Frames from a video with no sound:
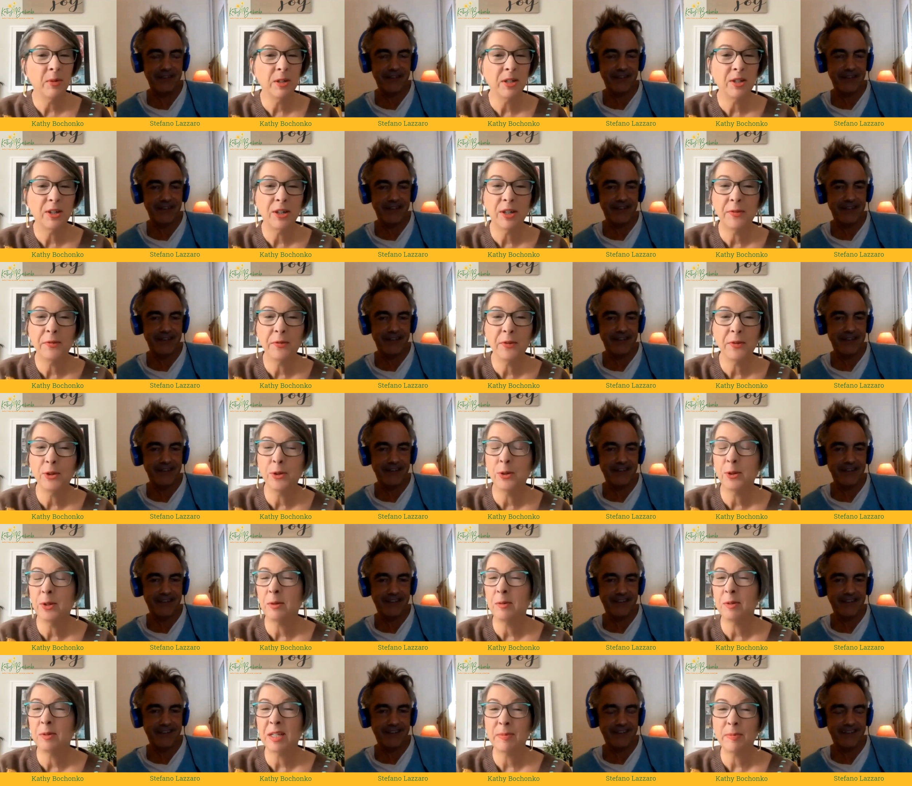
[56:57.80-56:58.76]
Speaker 1: it was good
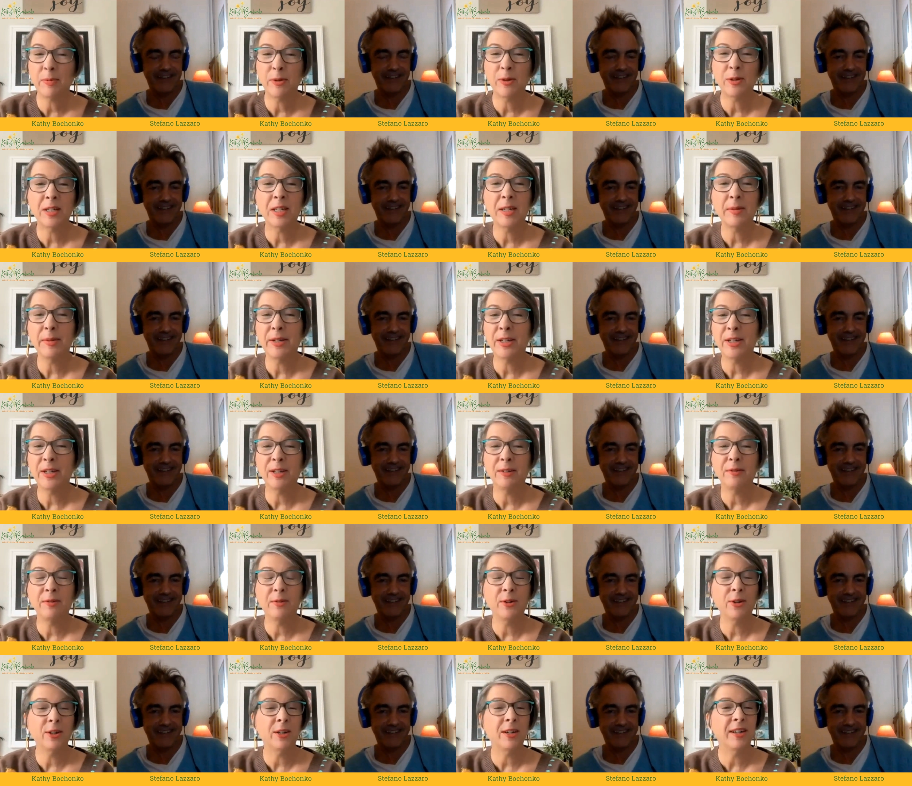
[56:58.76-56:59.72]
for who it was supposed to be
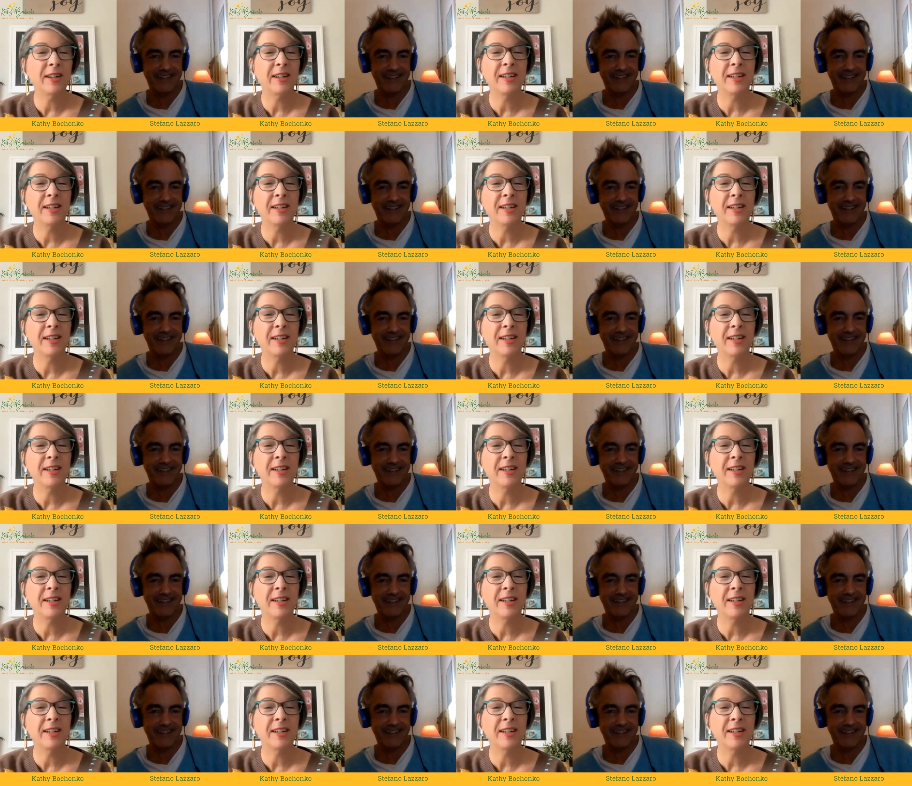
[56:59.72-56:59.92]
good for